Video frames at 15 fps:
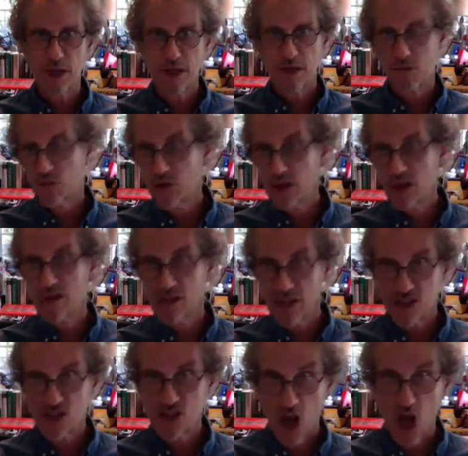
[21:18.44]
really
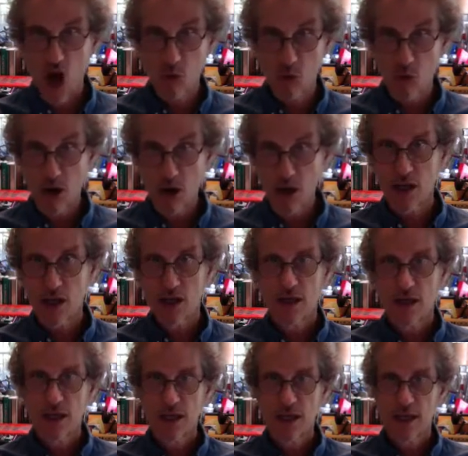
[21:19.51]
it's the homework.
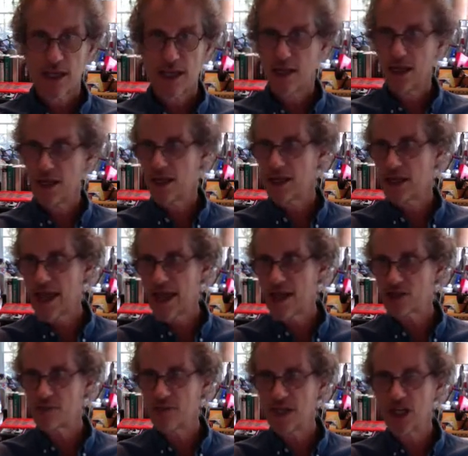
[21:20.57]
It
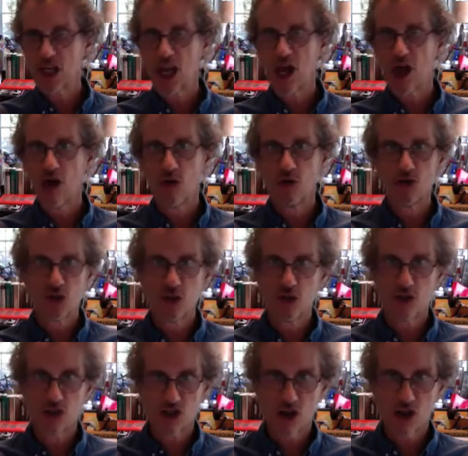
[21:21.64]
allows me to go to
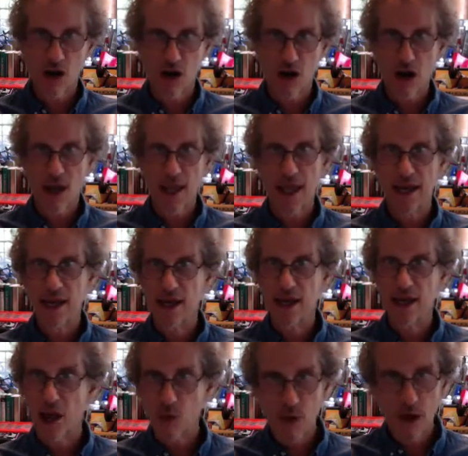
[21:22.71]
the Sahara and
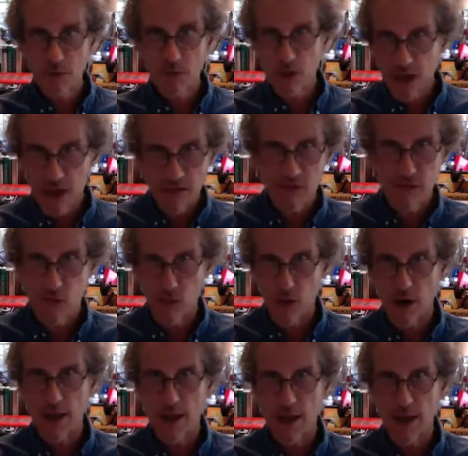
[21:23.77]
know what I'm looking
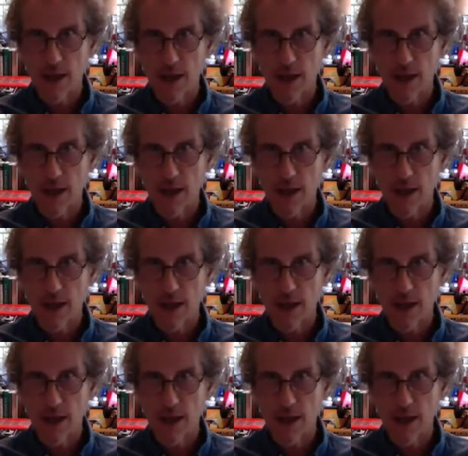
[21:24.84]
for and